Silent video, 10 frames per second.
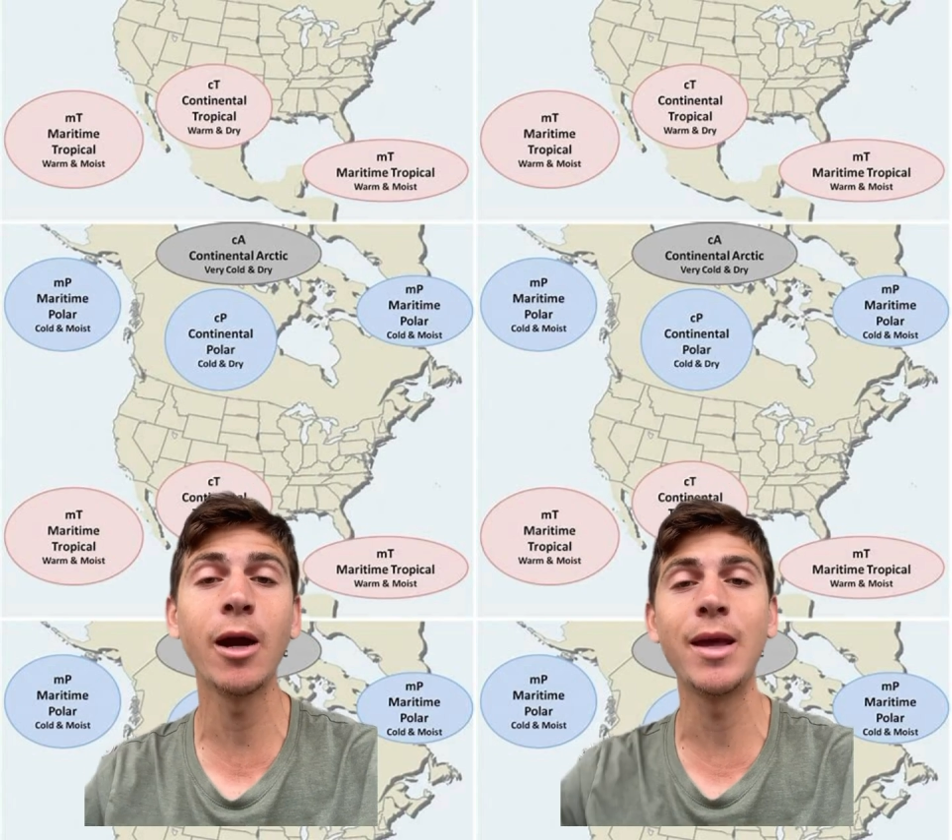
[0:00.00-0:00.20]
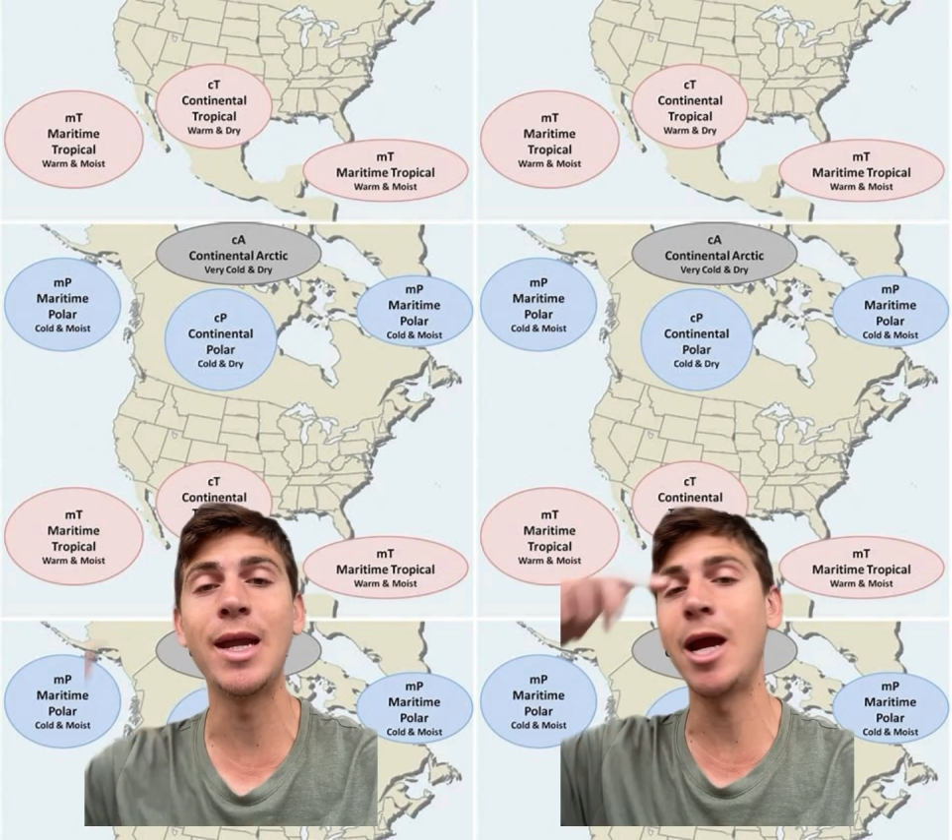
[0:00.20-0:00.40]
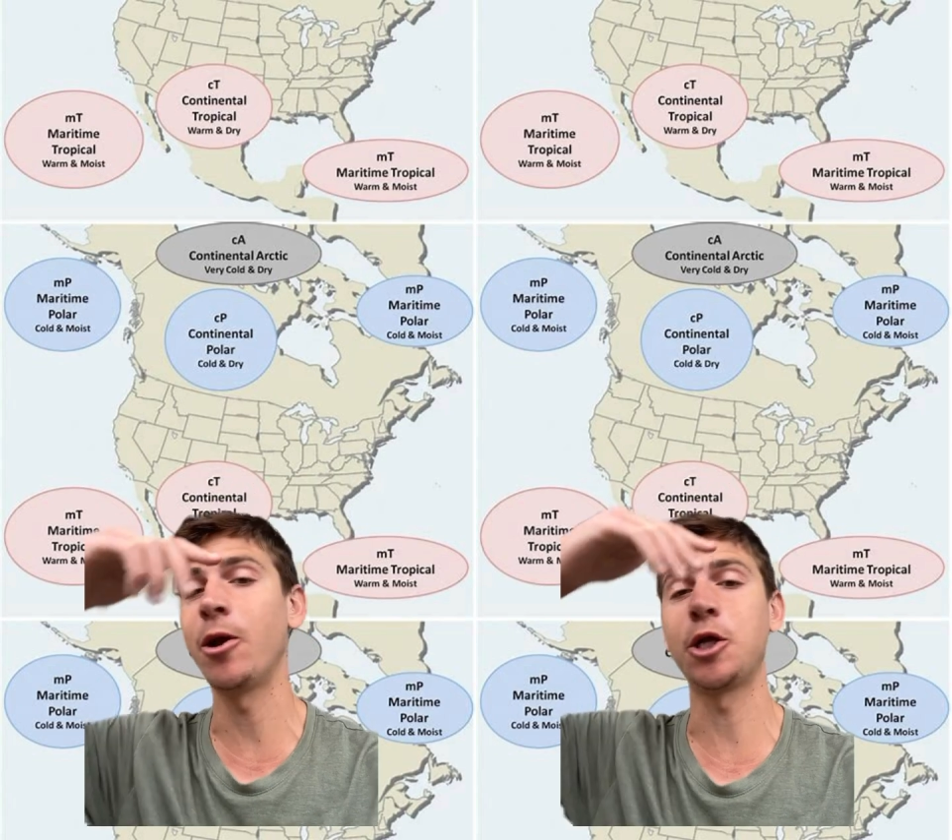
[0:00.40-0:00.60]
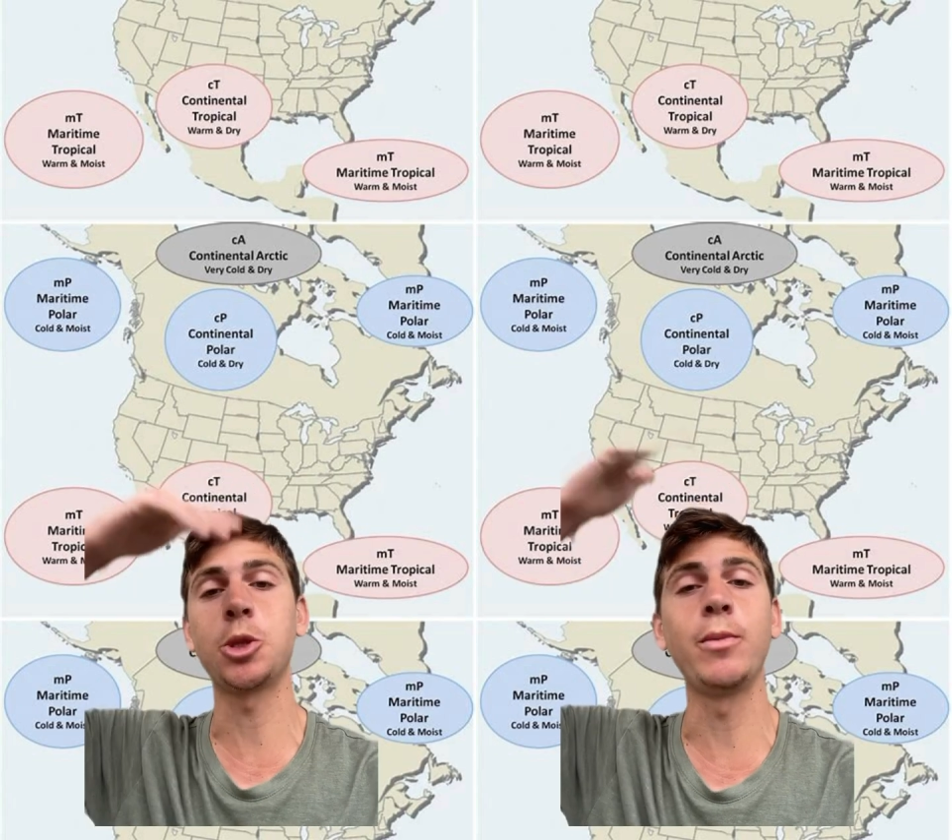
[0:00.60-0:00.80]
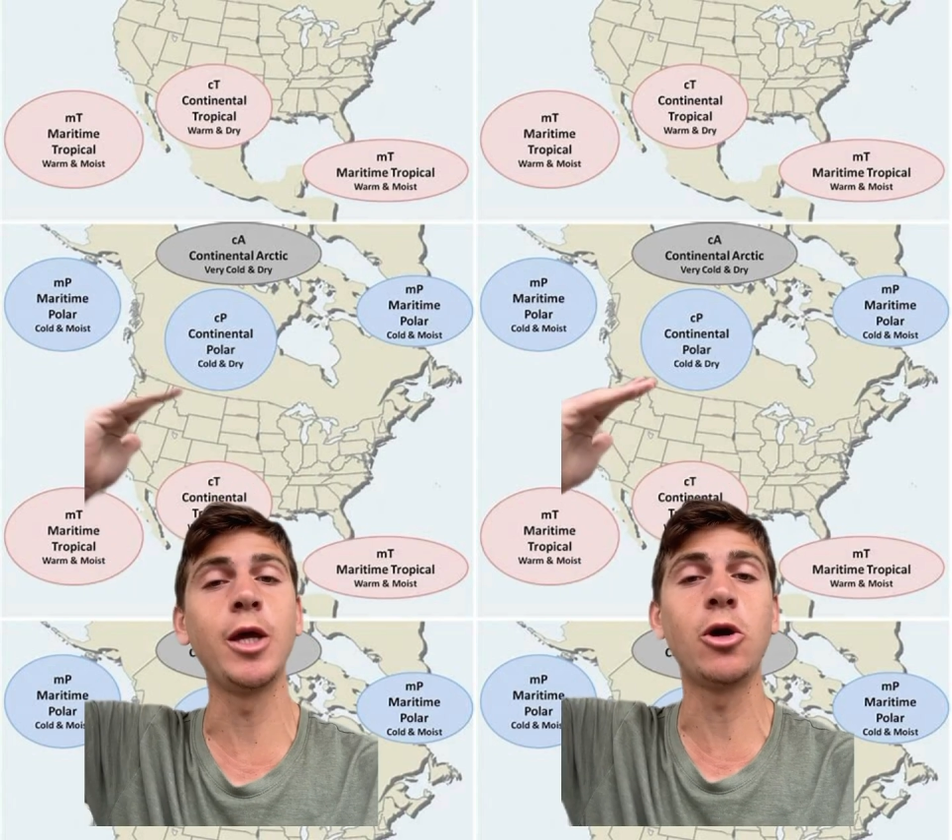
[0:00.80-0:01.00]
and air
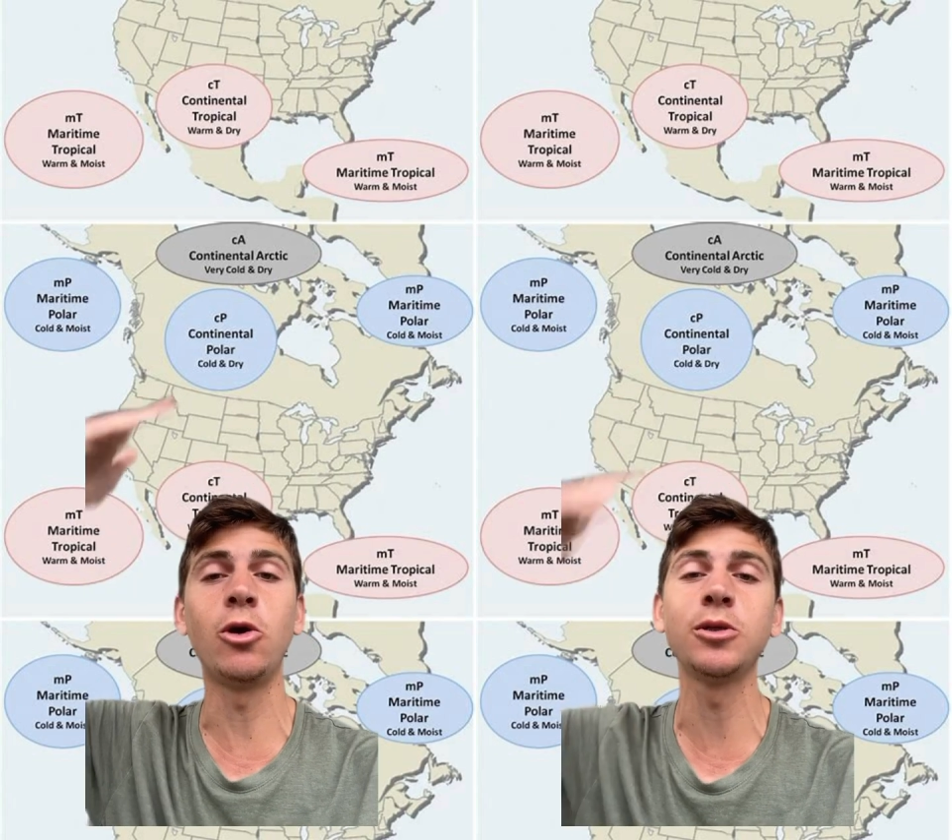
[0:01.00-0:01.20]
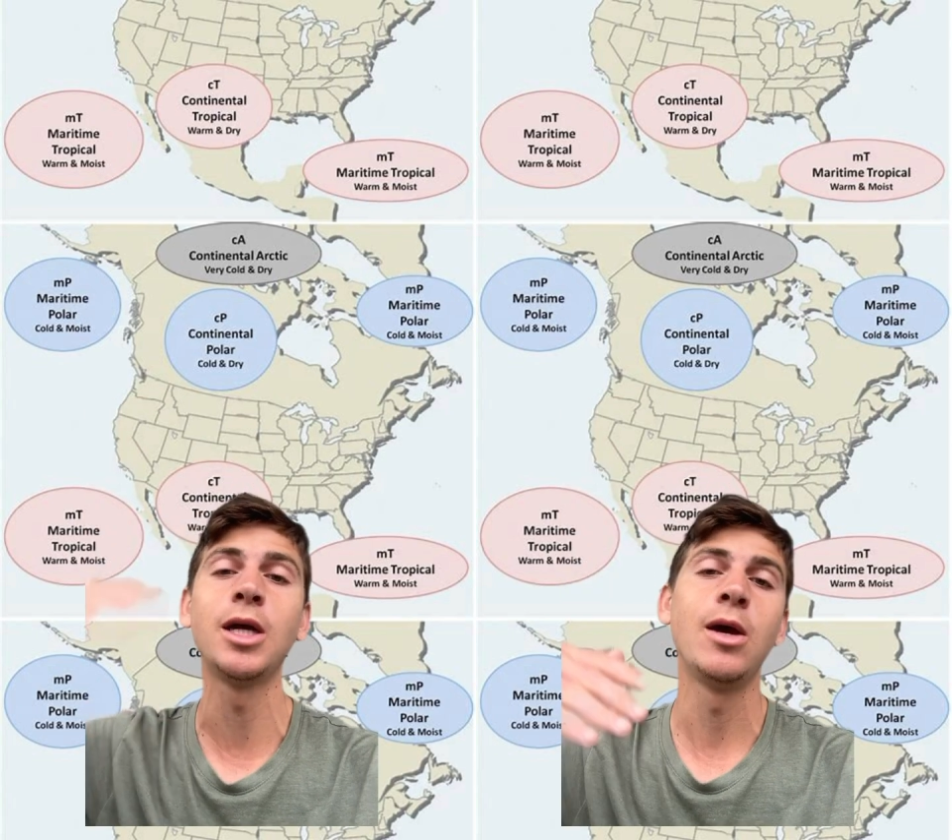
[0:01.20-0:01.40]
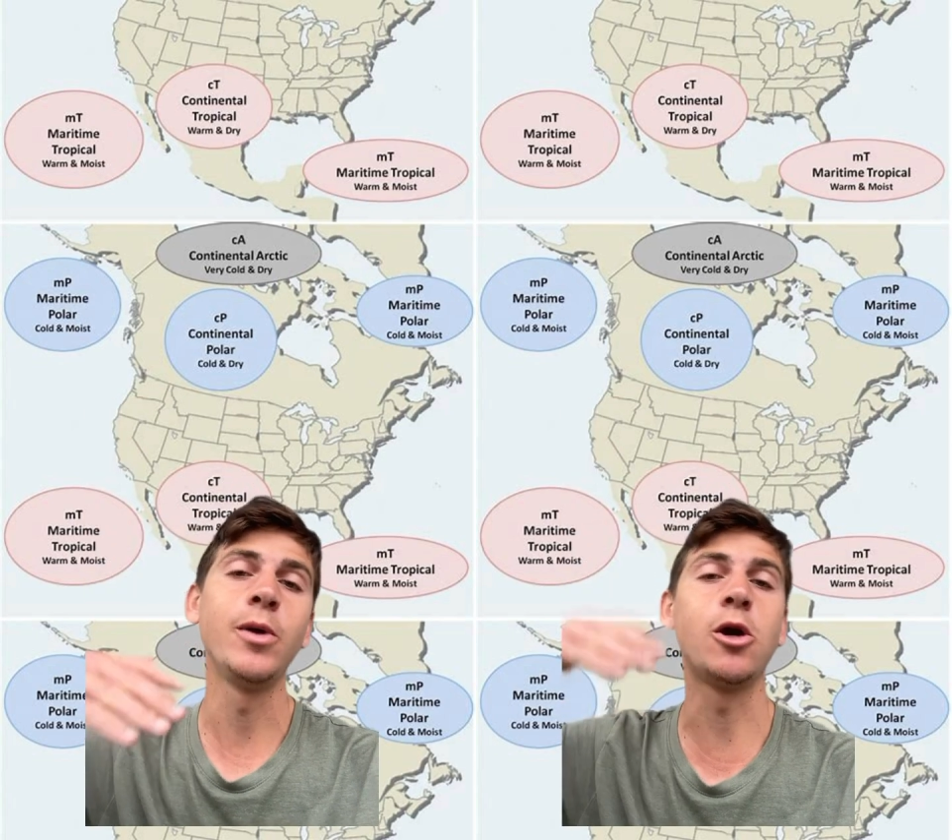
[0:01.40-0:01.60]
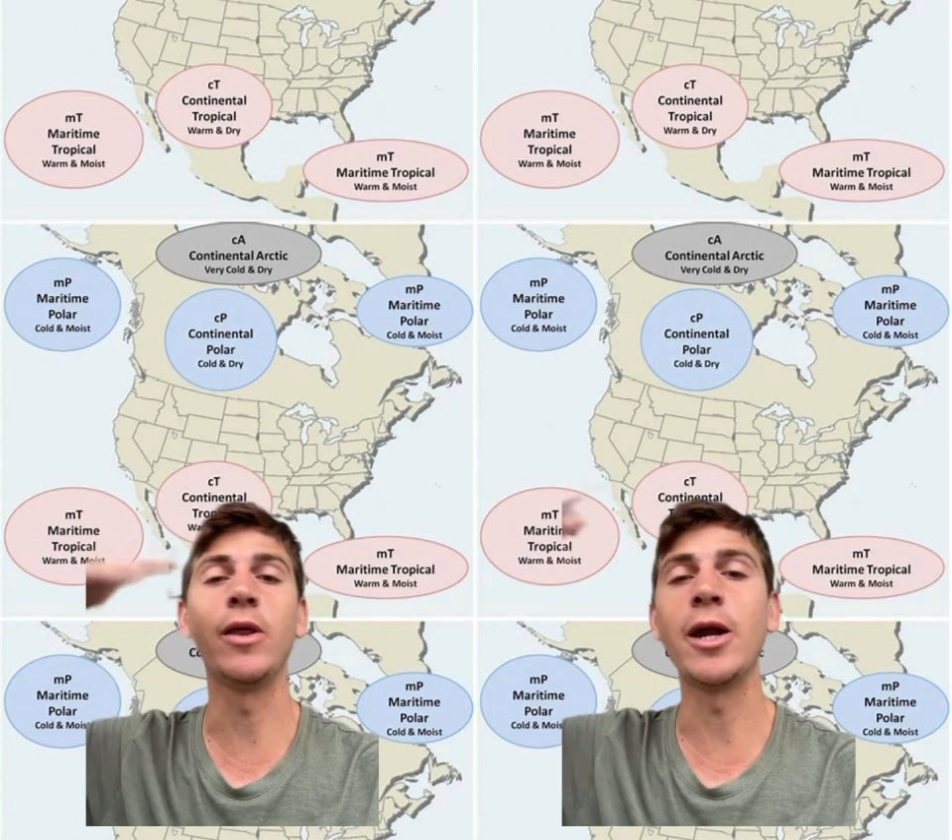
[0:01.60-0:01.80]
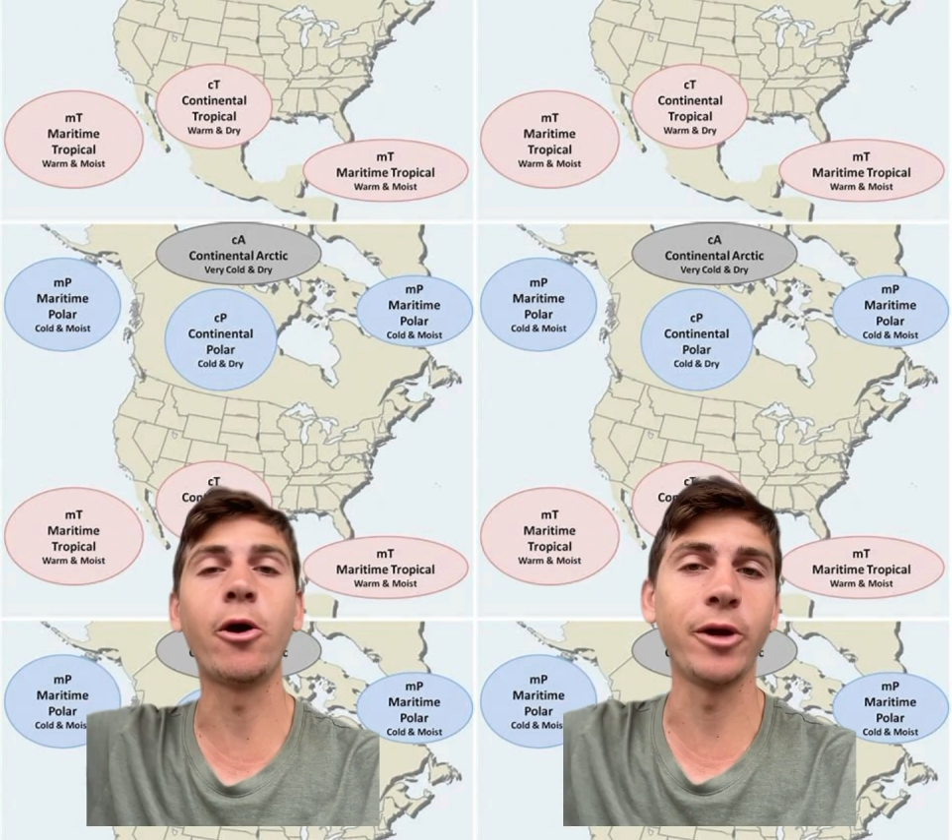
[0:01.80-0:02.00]
extremely cold, we call
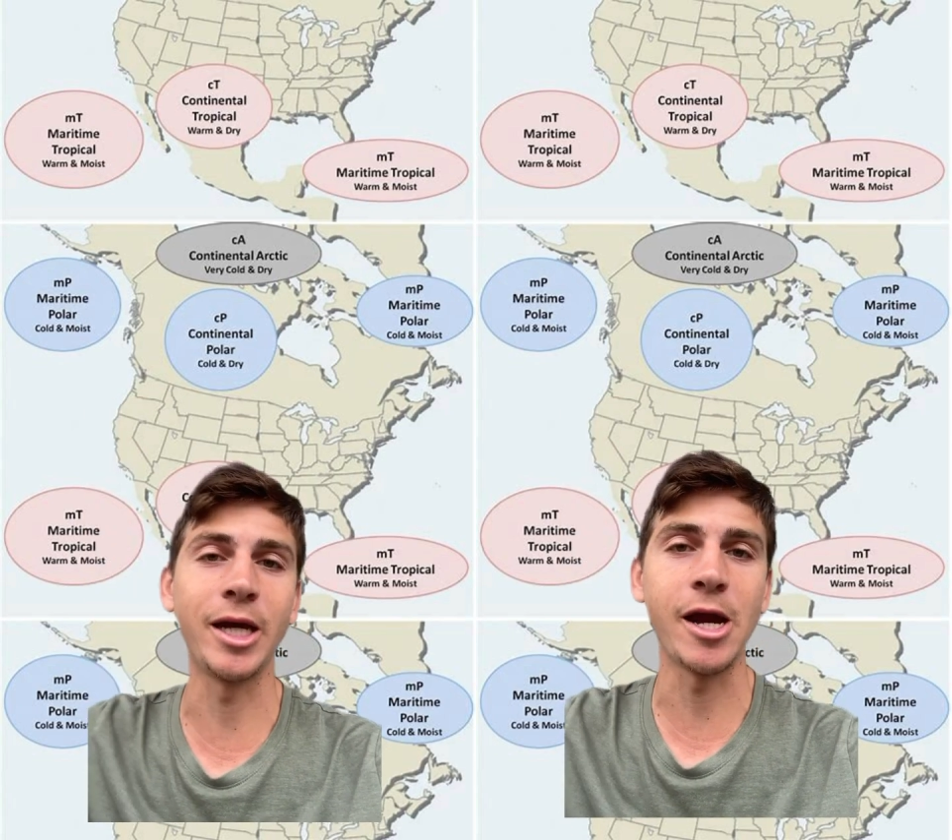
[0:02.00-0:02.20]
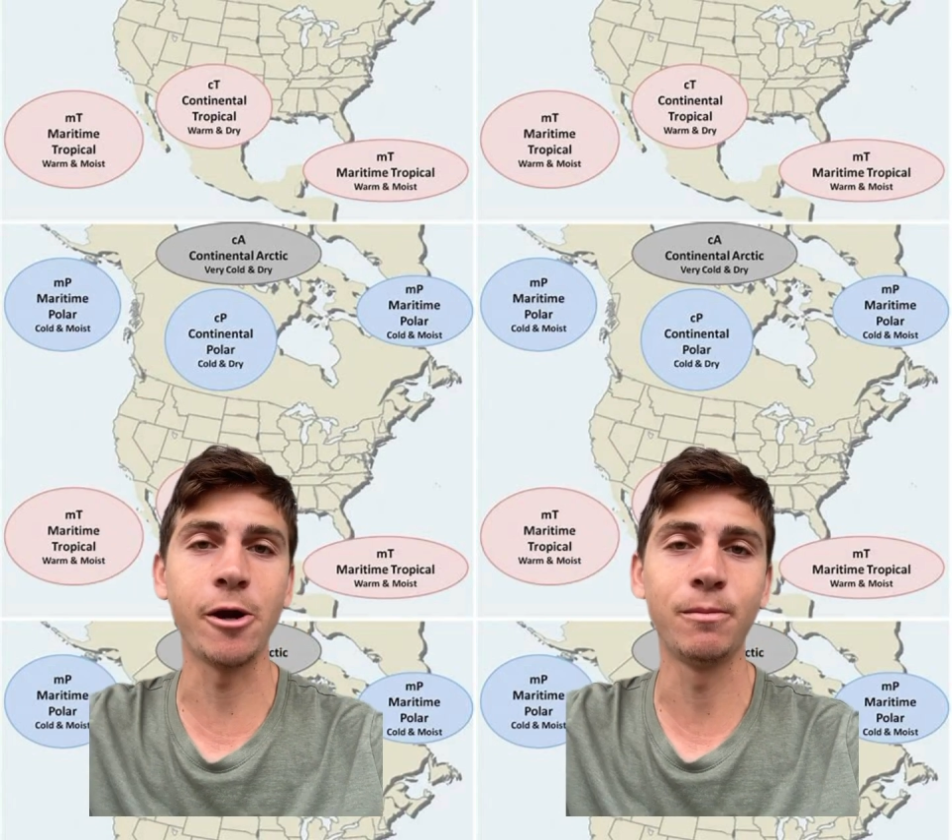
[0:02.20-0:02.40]
that Arctic air.